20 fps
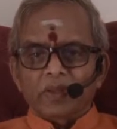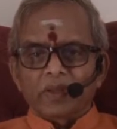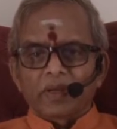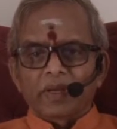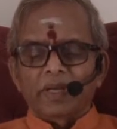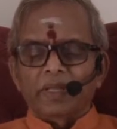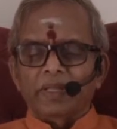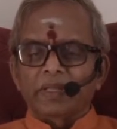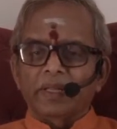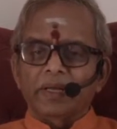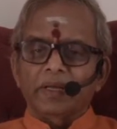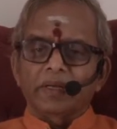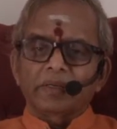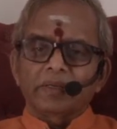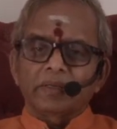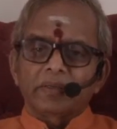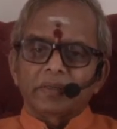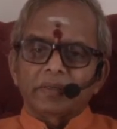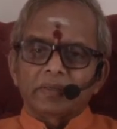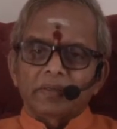in
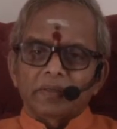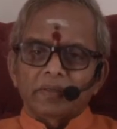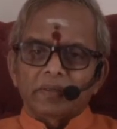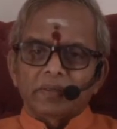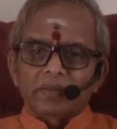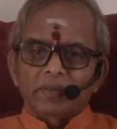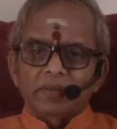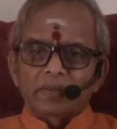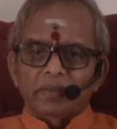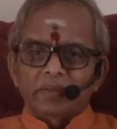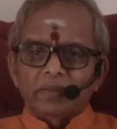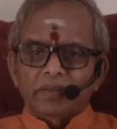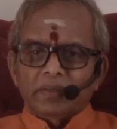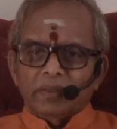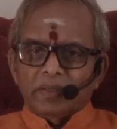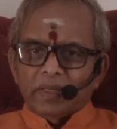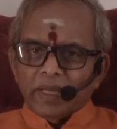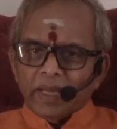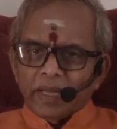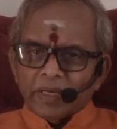
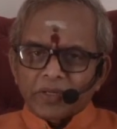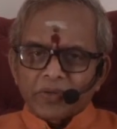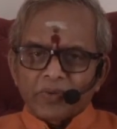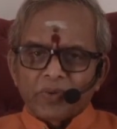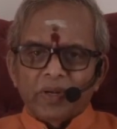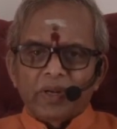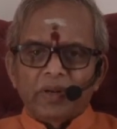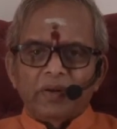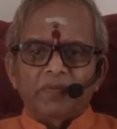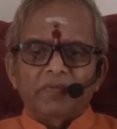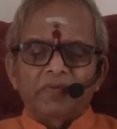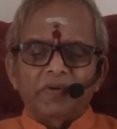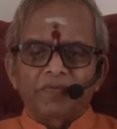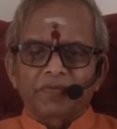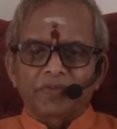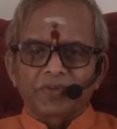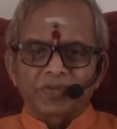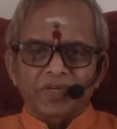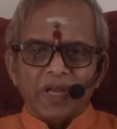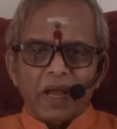the actual
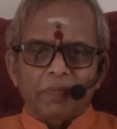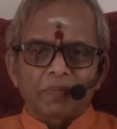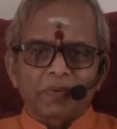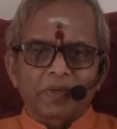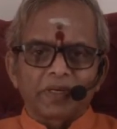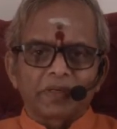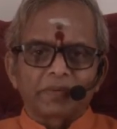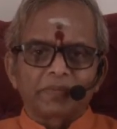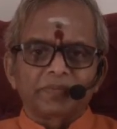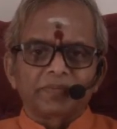5th chapter,